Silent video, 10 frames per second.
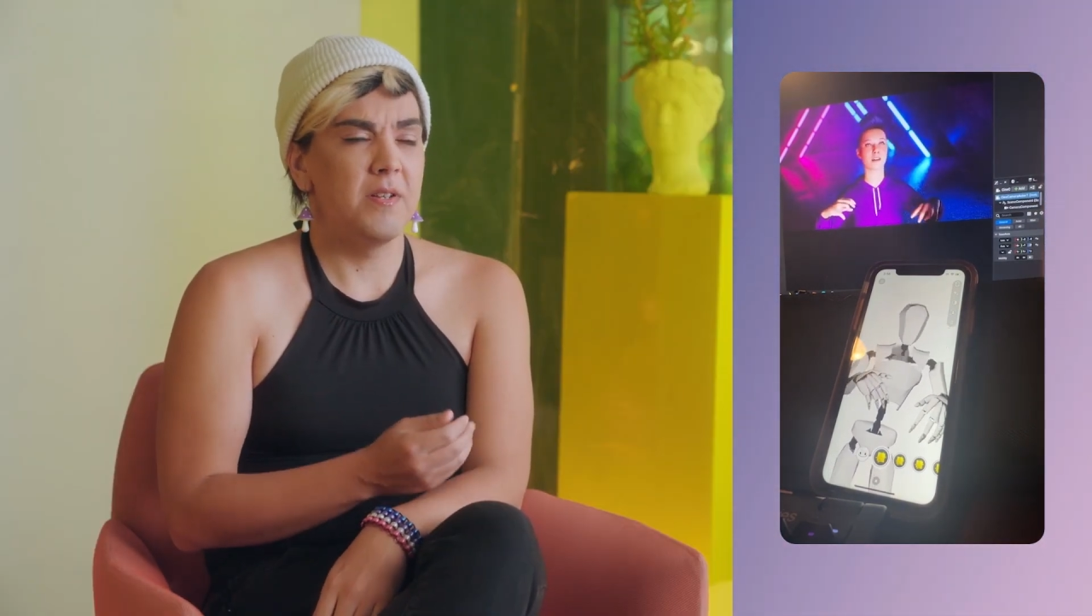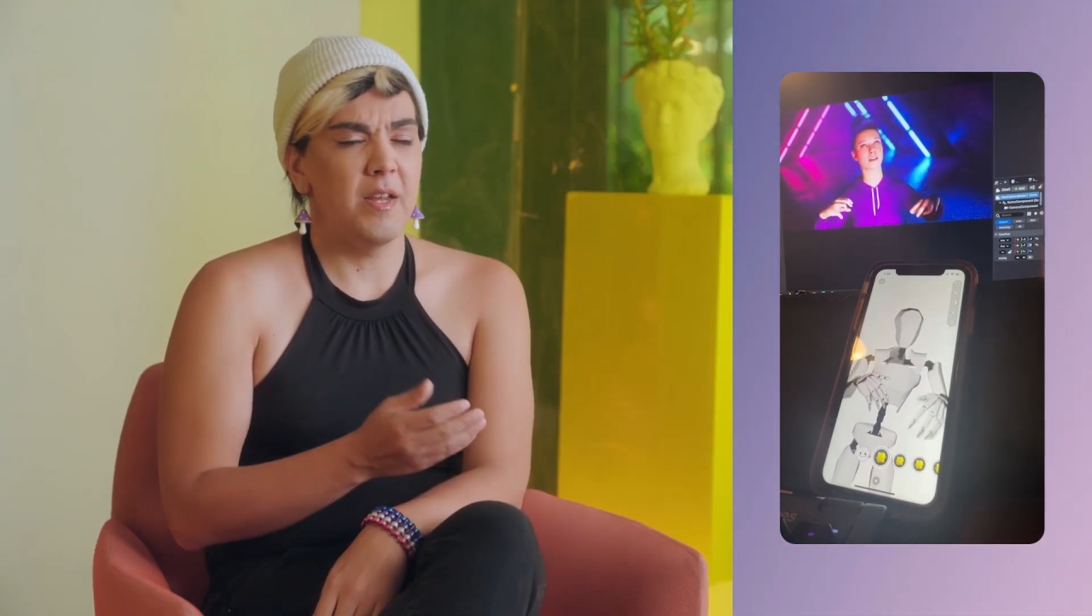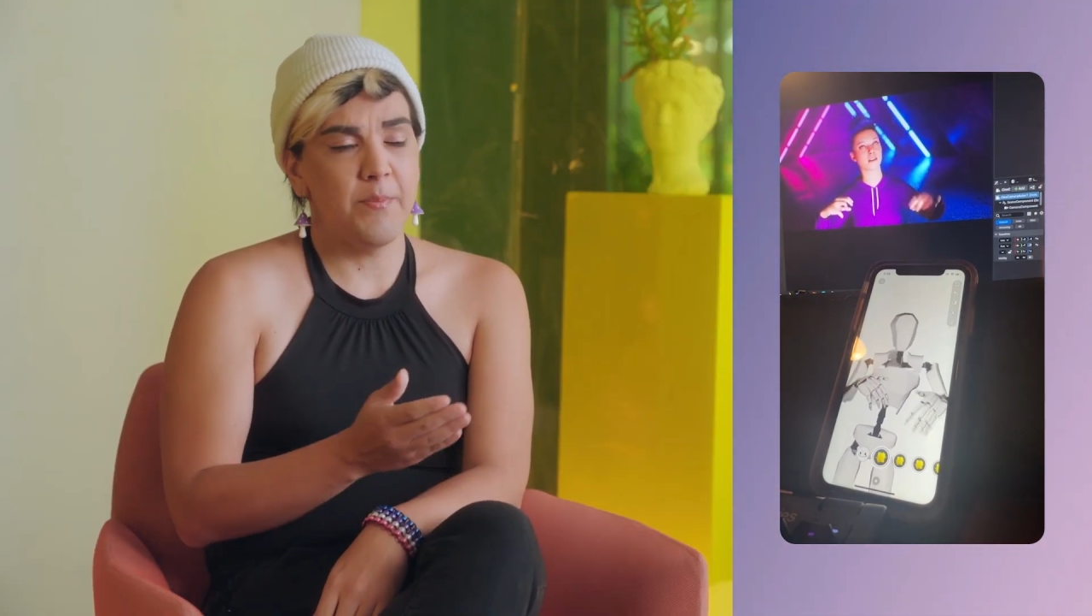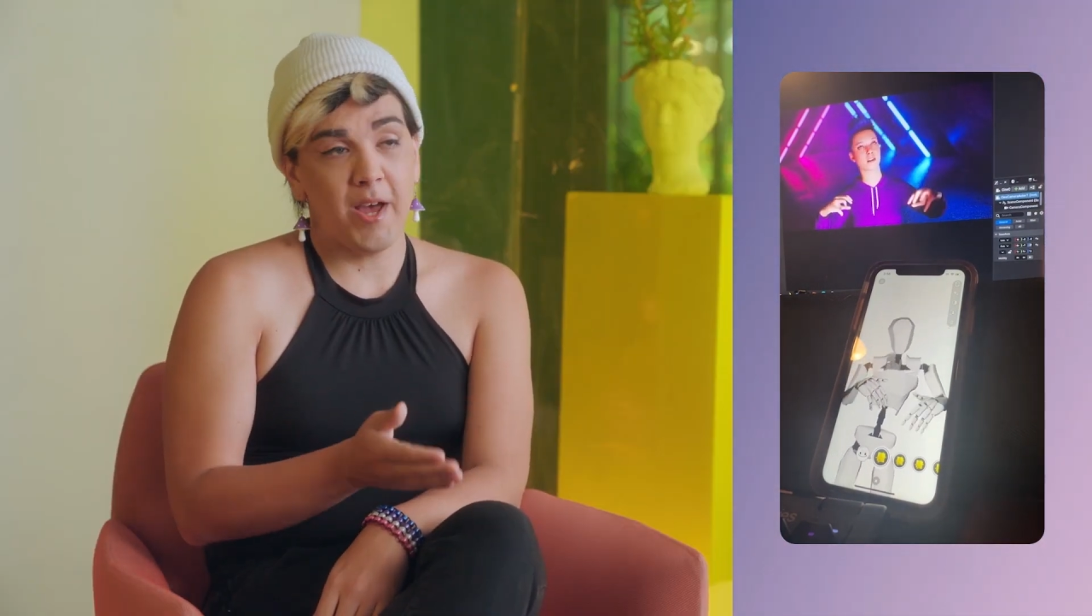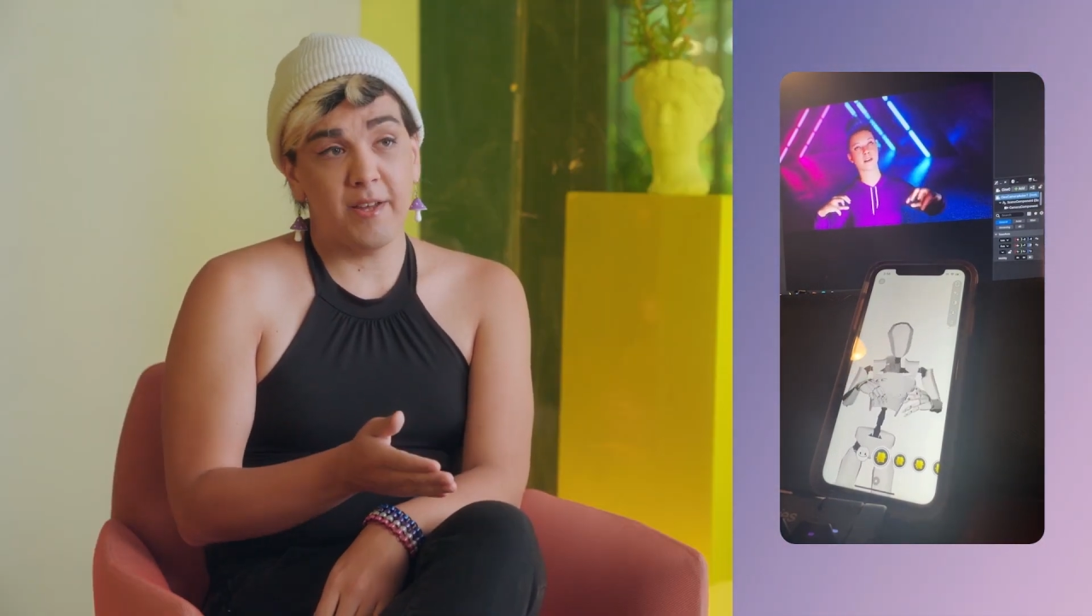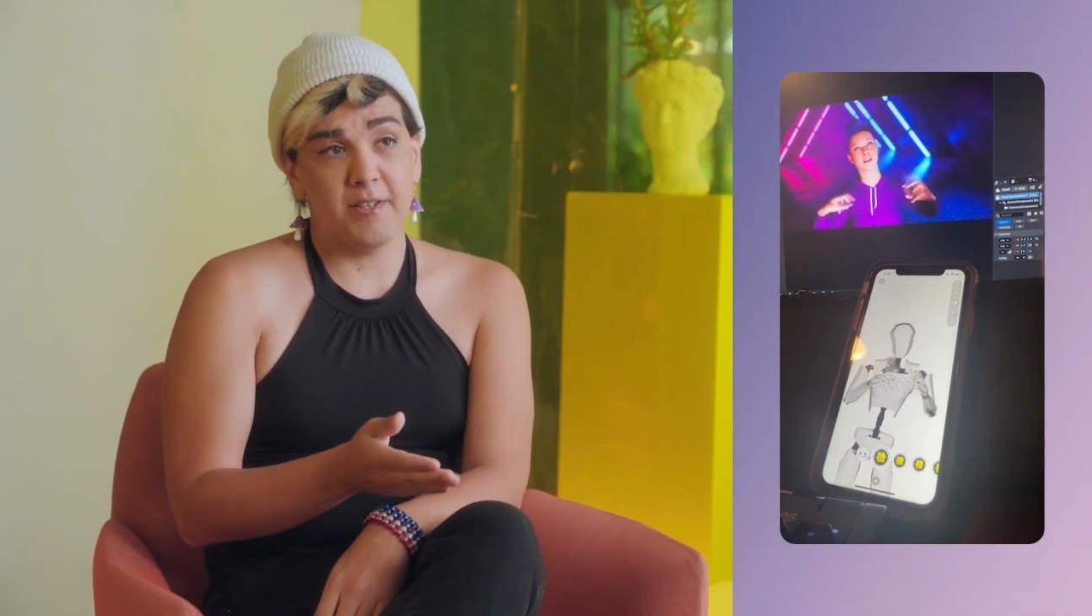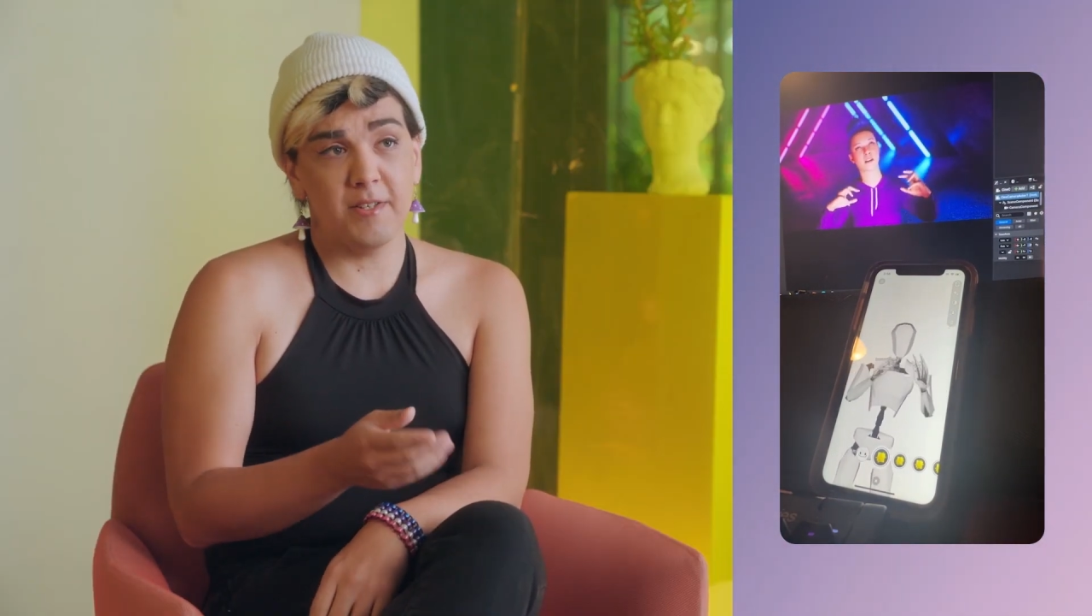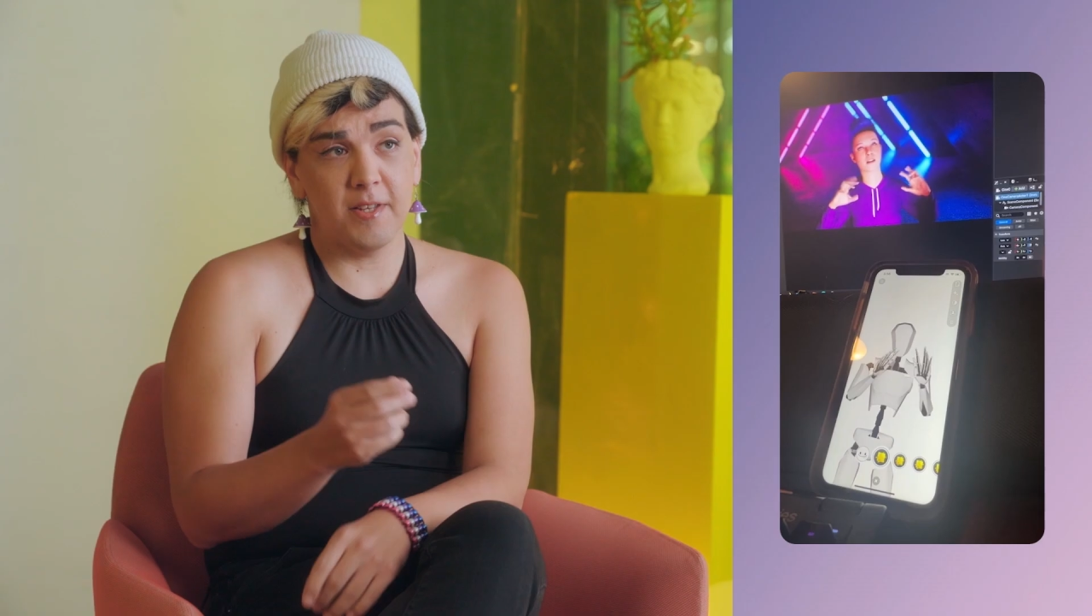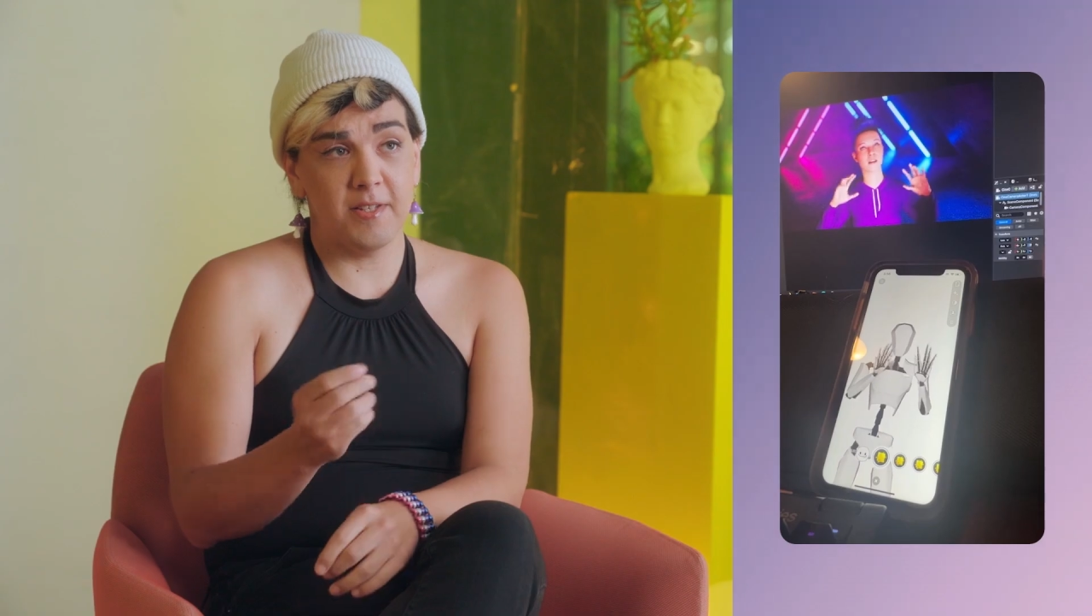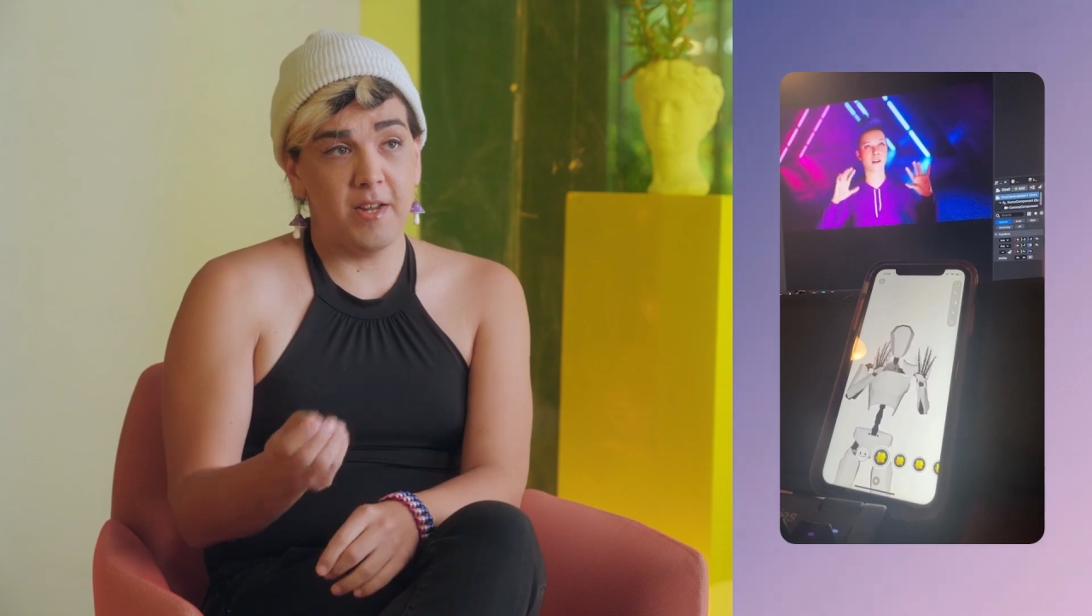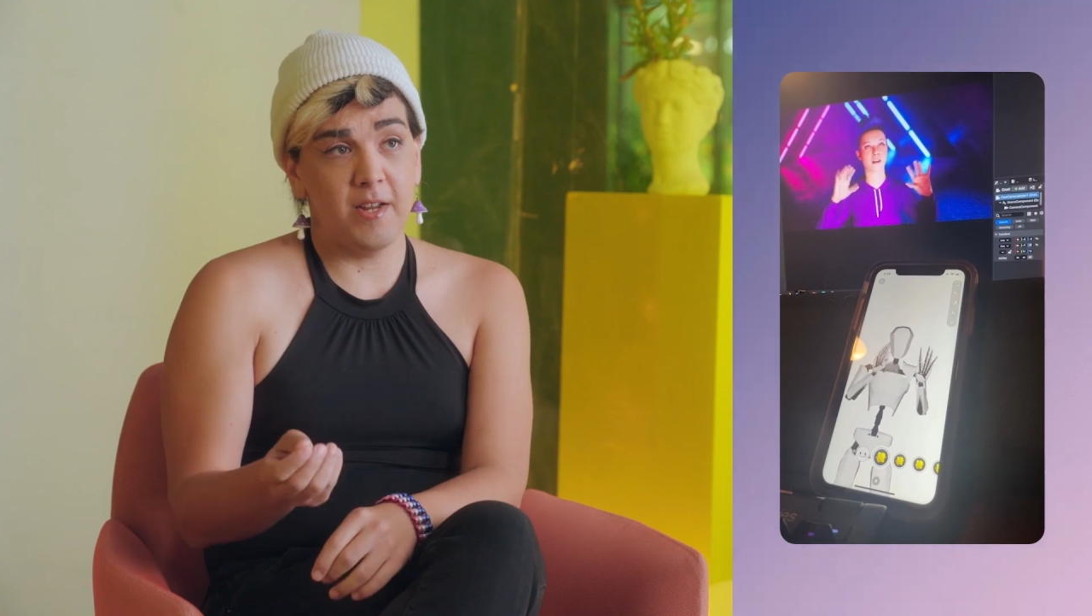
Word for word: it passes this